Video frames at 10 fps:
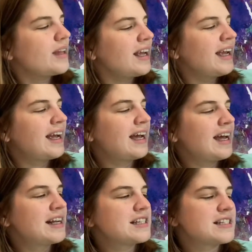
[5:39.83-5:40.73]

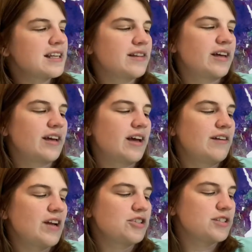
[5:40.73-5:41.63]
and it's The
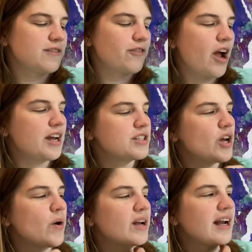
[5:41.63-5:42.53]
Adventures of Frog and
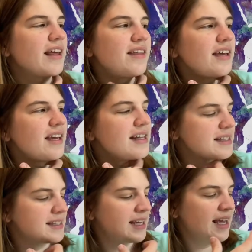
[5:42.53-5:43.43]
Toad, and I think
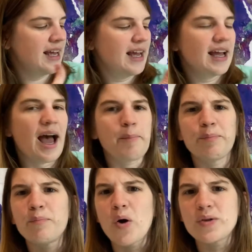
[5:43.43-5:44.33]
it's got
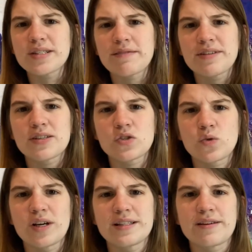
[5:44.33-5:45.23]
most of the
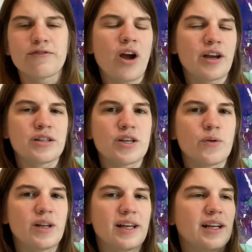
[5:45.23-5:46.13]
stories of Frog and
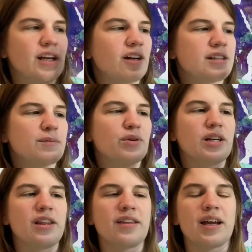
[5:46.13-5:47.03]
Toad in here. It's a pretty
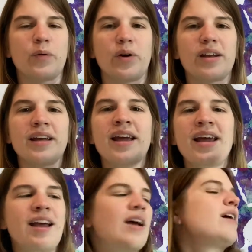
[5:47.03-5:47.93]
thick one.
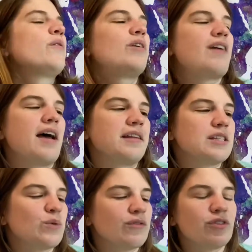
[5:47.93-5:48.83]
We've had this
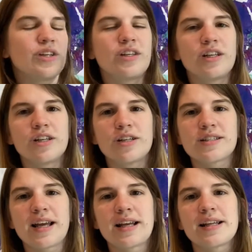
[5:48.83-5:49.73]
one for years,
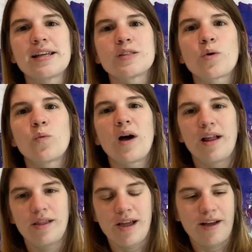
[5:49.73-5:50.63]
and it is well
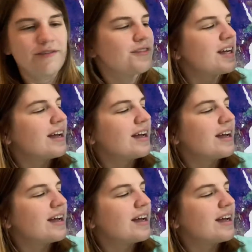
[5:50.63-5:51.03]
loved.